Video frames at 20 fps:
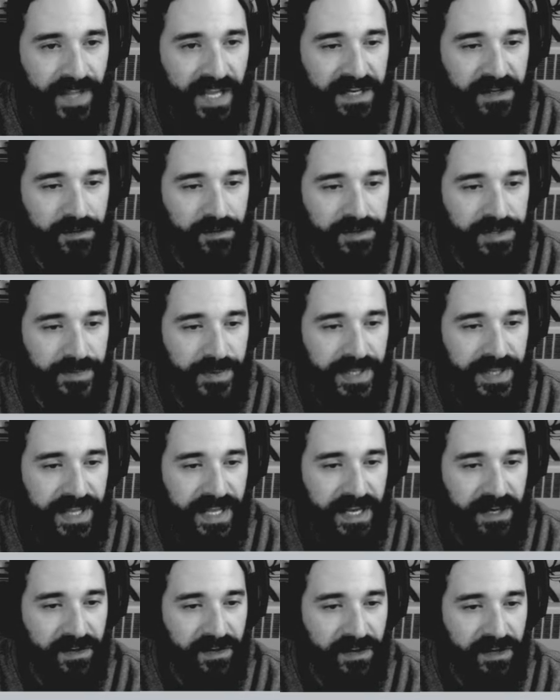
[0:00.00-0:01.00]
I don't do it
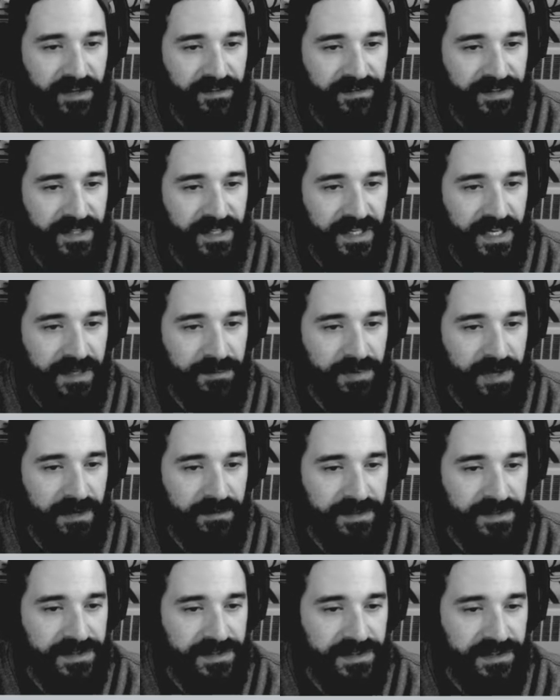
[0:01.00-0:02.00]
that often. I
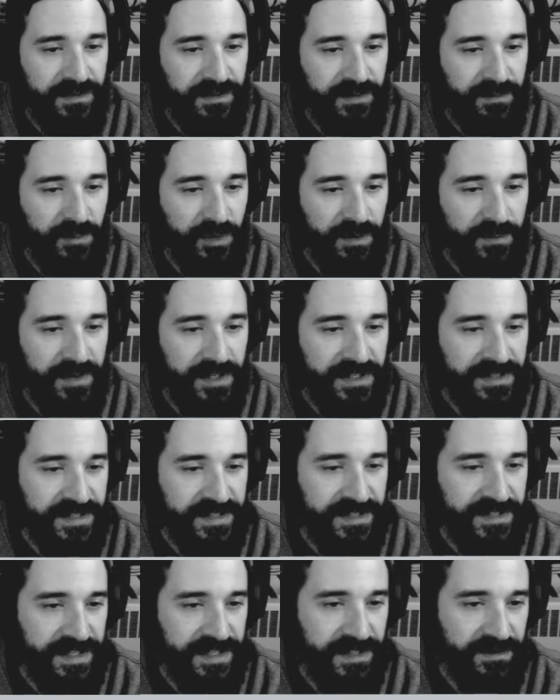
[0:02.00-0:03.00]
probably should do it more because
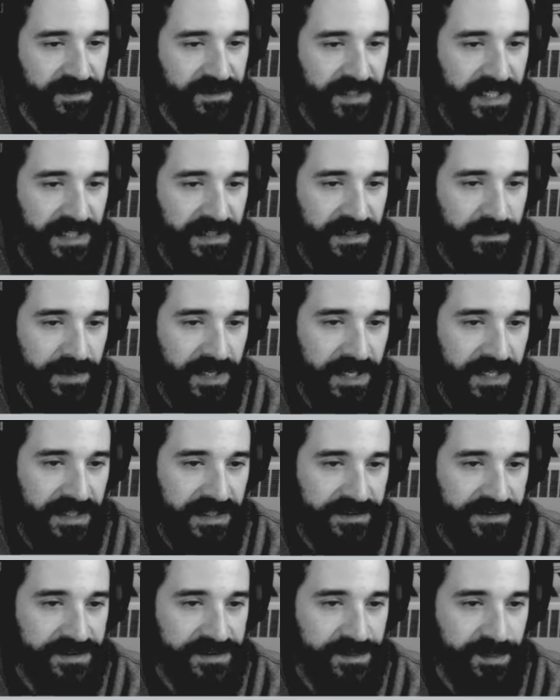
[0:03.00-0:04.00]
I genuinely end up getting
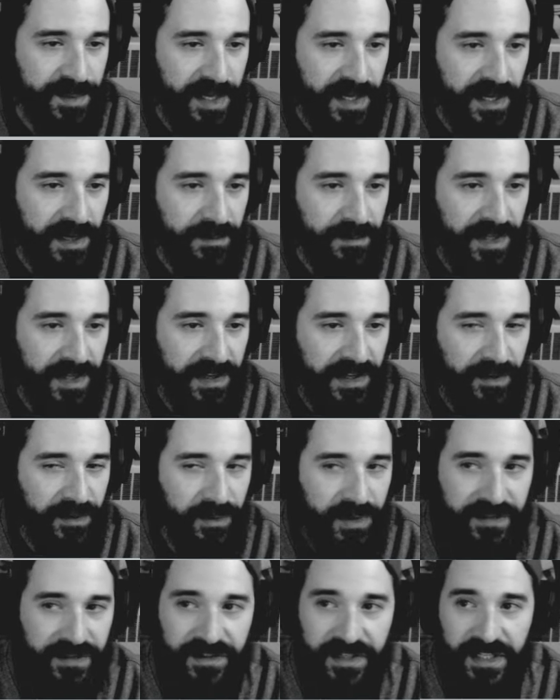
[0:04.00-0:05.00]
inspired by like
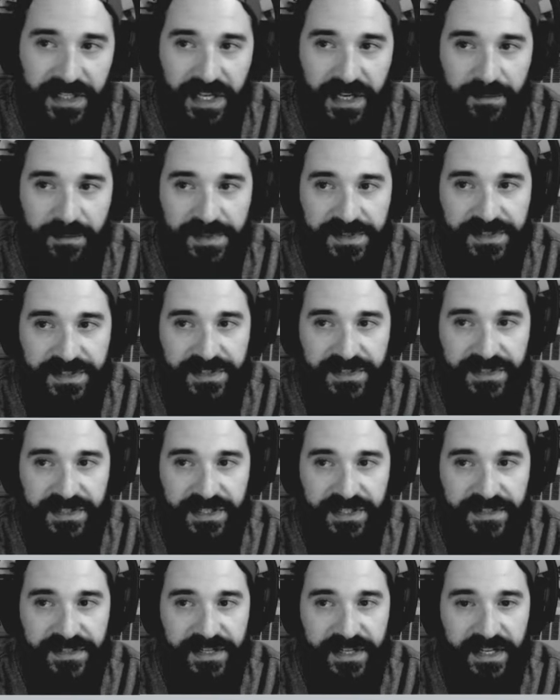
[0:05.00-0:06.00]
whatever the composition
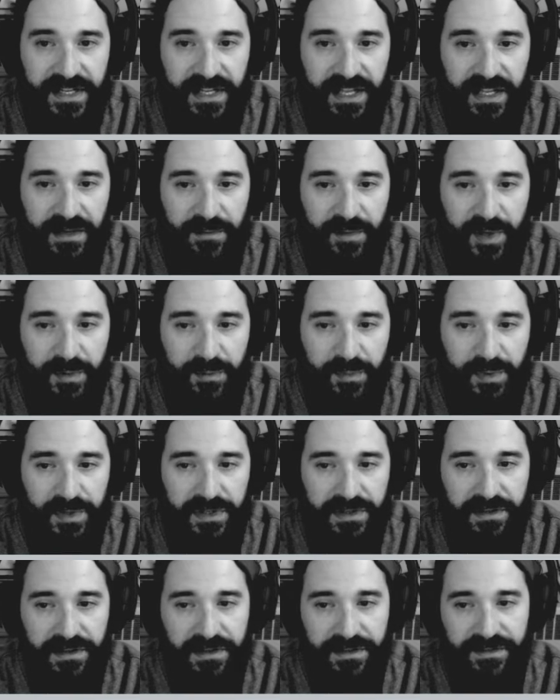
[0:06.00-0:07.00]
is that I came up
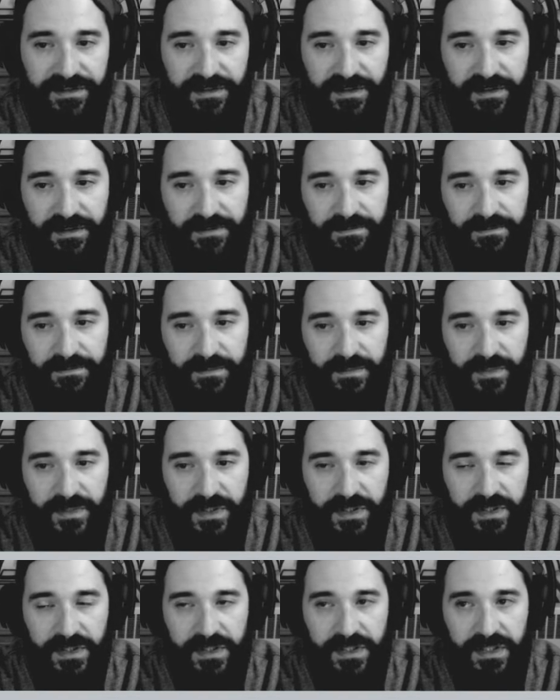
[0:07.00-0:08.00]
with, so
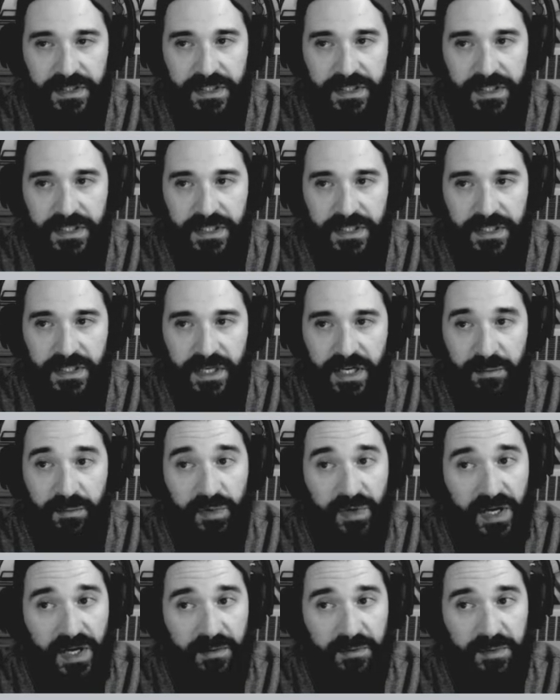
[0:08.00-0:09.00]

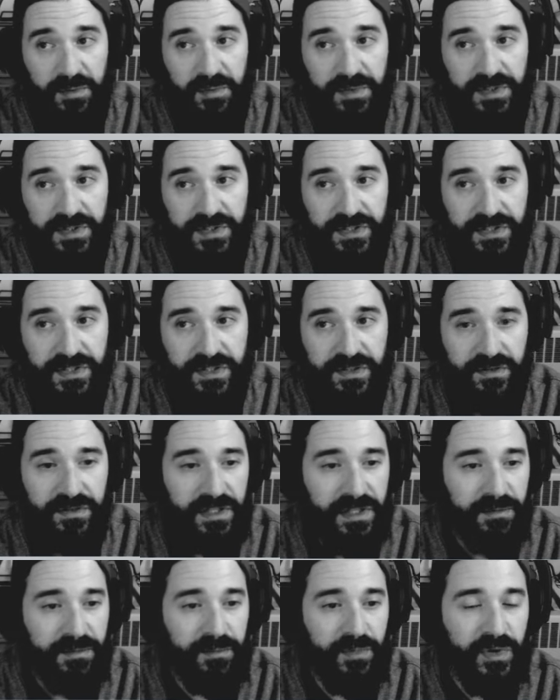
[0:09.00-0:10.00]
probably should do
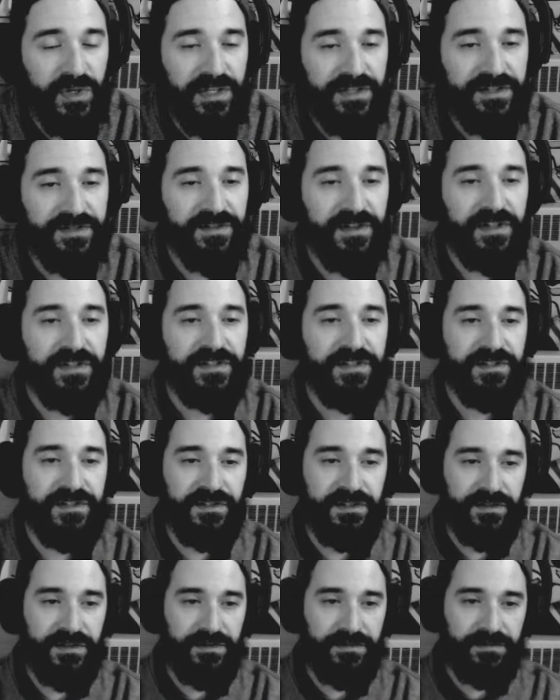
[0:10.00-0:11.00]
that more. It's fun to
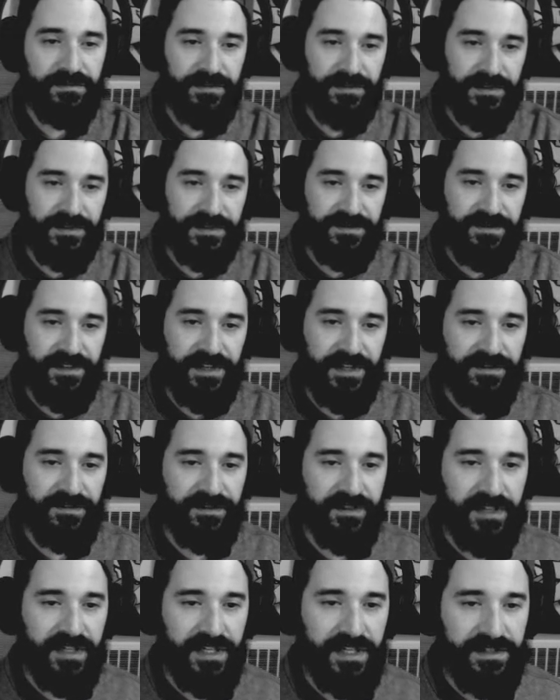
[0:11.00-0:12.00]
do. It's a very
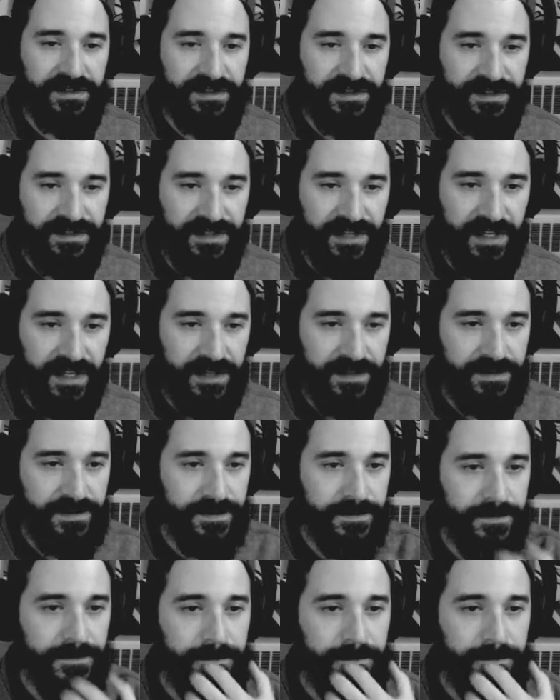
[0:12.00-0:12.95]
fun exercise.